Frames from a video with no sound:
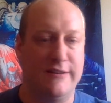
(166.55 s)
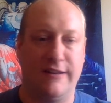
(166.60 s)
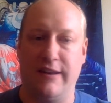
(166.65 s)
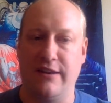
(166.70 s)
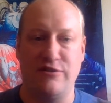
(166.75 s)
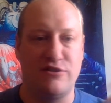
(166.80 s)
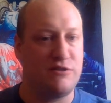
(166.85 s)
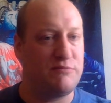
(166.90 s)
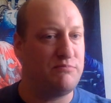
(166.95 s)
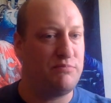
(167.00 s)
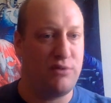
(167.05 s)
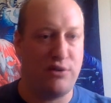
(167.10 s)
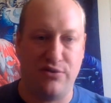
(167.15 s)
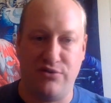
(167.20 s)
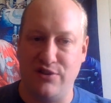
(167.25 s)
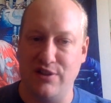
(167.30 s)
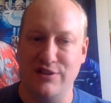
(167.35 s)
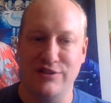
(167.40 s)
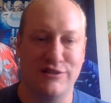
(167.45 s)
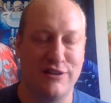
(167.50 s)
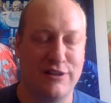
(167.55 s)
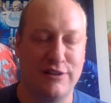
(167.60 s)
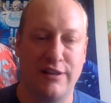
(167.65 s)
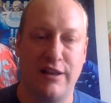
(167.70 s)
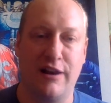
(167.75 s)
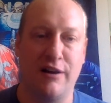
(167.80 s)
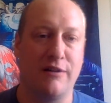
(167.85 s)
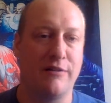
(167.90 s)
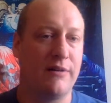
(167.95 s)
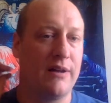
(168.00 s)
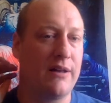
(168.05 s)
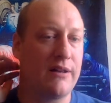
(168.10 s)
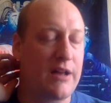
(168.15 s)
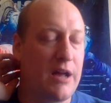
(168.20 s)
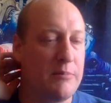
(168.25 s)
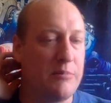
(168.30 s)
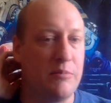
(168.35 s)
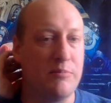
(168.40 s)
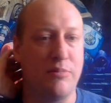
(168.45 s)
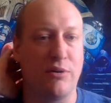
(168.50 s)
and I just put things in there, a
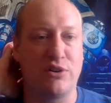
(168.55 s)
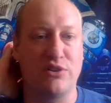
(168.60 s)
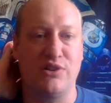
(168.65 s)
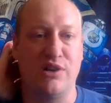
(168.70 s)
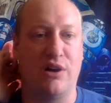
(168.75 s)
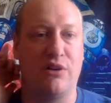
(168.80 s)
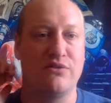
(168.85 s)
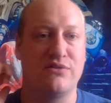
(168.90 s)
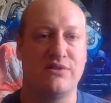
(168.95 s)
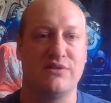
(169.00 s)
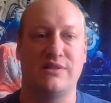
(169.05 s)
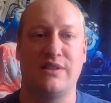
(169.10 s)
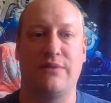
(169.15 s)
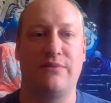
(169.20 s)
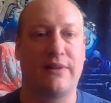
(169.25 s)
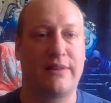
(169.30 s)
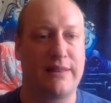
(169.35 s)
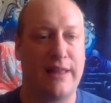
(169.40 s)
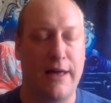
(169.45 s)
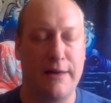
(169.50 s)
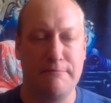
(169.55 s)
couple bookshelves and stuff like